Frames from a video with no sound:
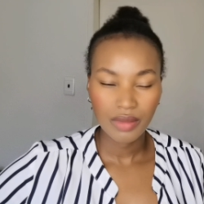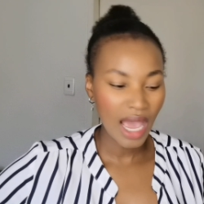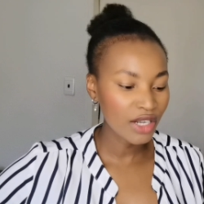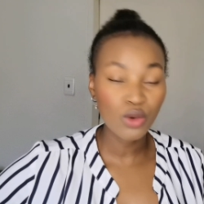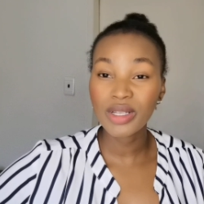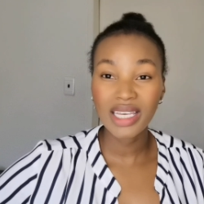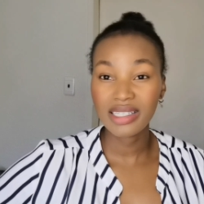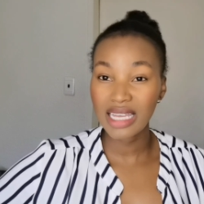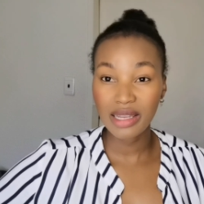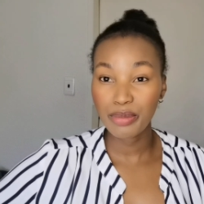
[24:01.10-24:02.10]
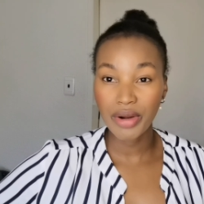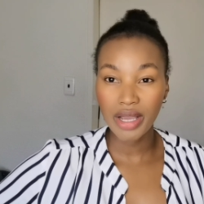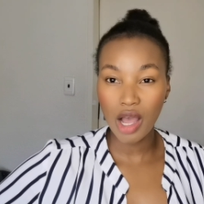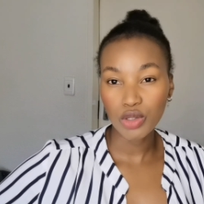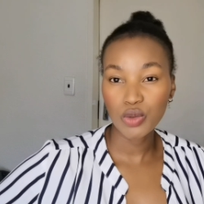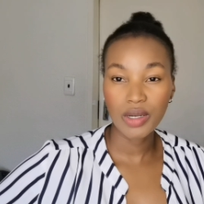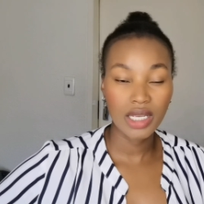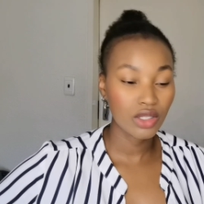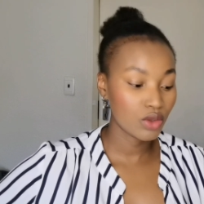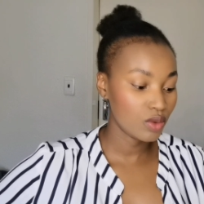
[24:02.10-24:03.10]
I don't get any breakouts when
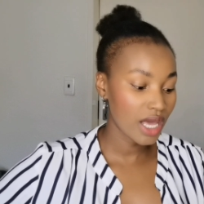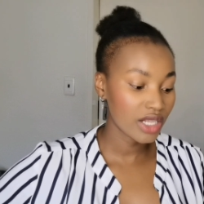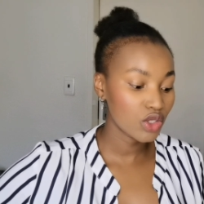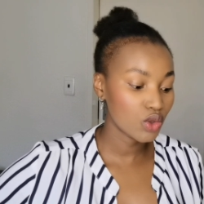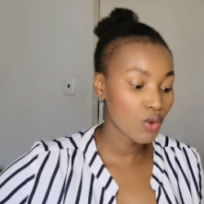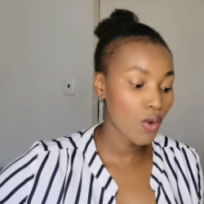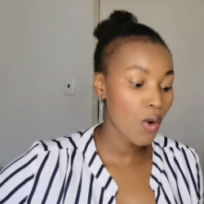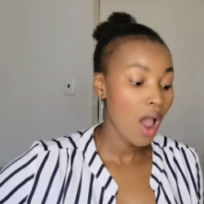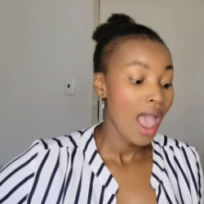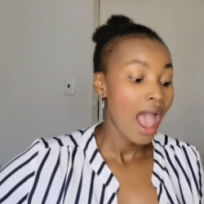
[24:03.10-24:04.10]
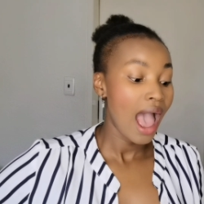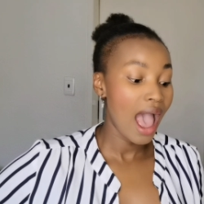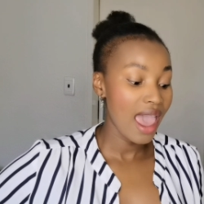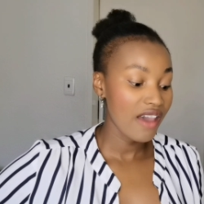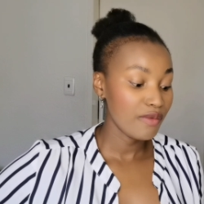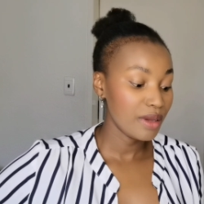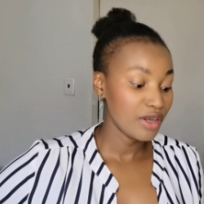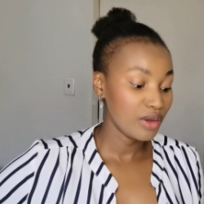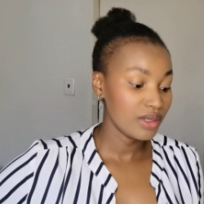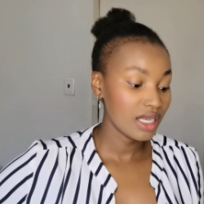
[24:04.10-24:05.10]
I do that. So I have been
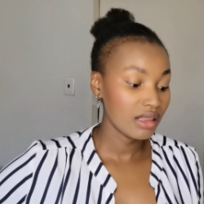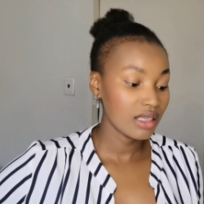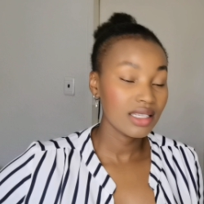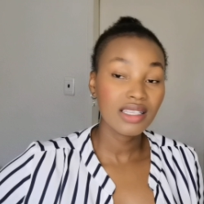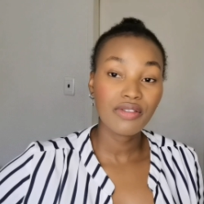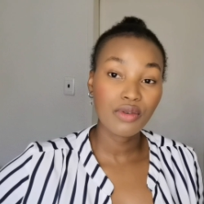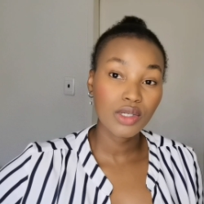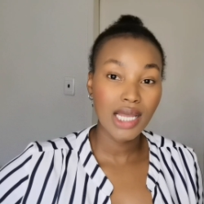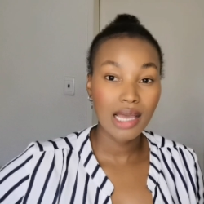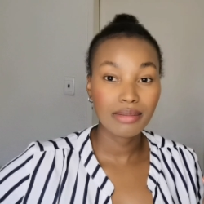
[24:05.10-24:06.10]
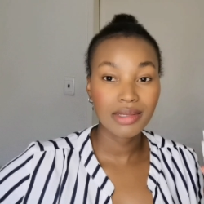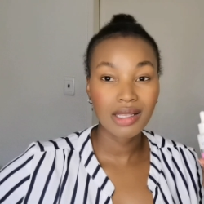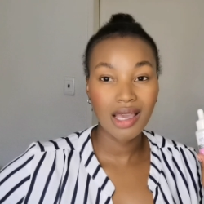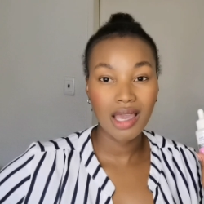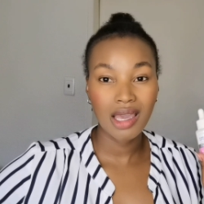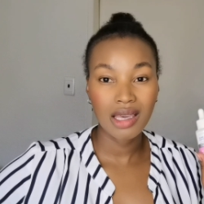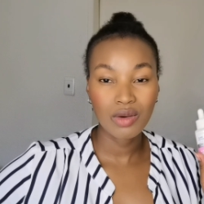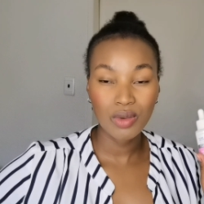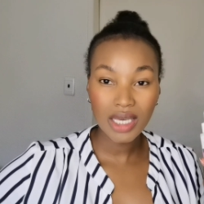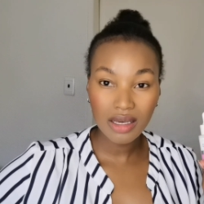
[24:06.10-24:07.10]
using this four times a
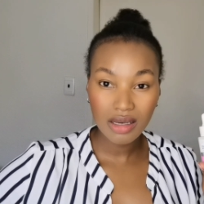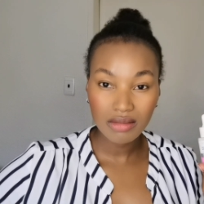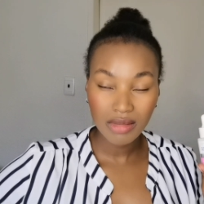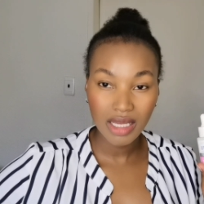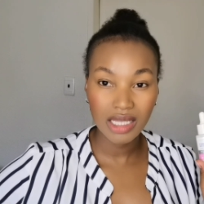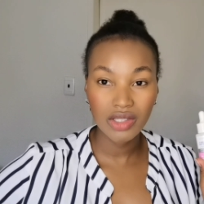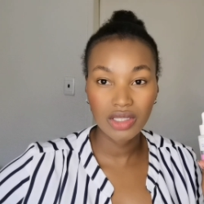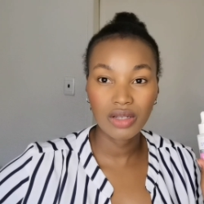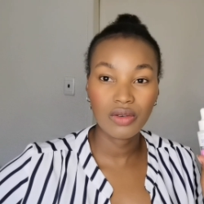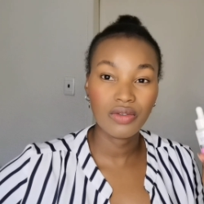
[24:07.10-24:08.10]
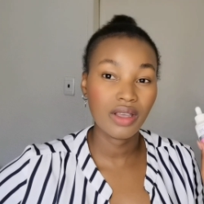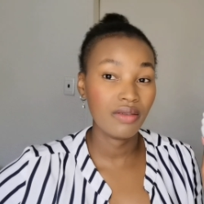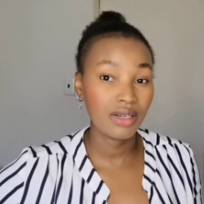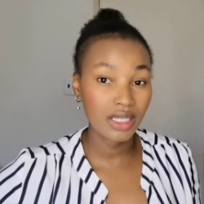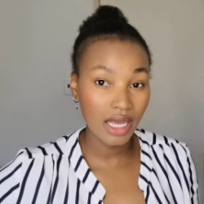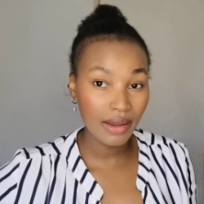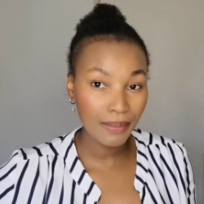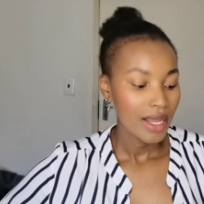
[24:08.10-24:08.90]
week instead of every day.